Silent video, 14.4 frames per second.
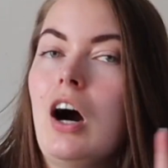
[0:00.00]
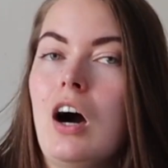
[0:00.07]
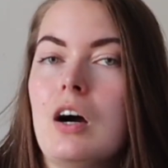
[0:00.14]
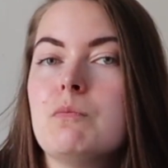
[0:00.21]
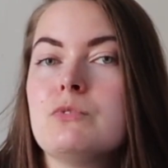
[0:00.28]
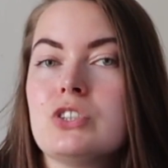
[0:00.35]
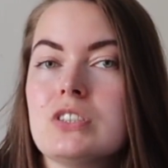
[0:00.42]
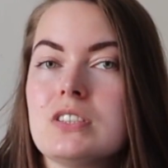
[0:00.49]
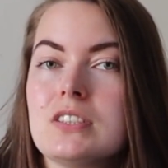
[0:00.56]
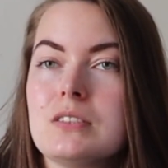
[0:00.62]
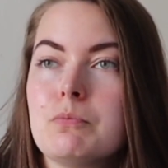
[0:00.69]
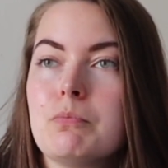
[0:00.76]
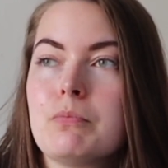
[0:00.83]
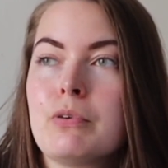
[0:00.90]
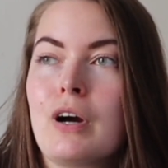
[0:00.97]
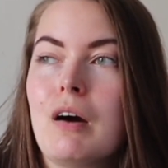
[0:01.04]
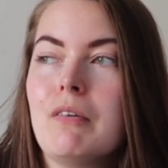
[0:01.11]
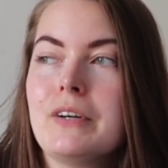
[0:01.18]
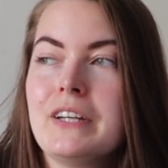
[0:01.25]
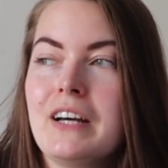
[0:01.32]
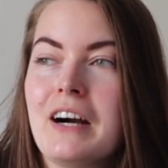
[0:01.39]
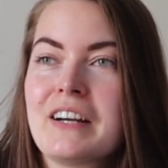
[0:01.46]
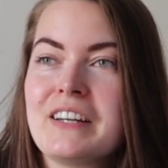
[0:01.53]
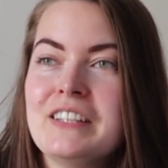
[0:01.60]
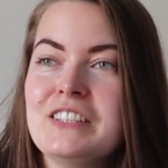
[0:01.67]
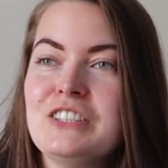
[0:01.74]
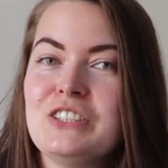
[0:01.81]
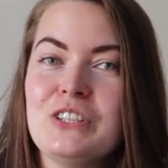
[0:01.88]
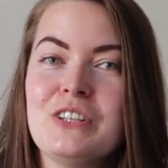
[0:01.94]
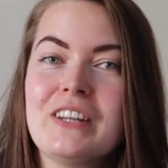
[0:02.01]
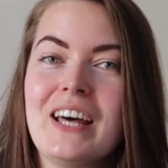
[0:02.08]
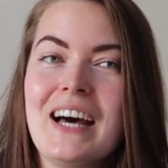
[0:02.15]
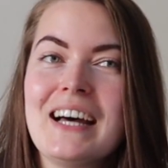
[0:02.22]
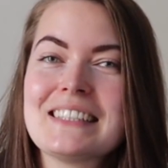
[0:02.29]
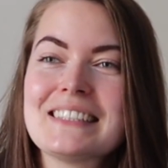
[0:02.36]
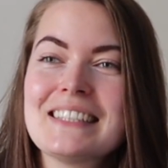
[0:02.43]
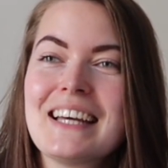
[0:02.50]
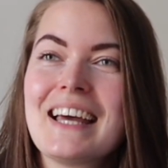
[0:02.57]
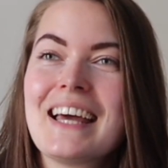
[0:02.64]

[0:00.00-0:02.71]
I'm just probably not gonna do that.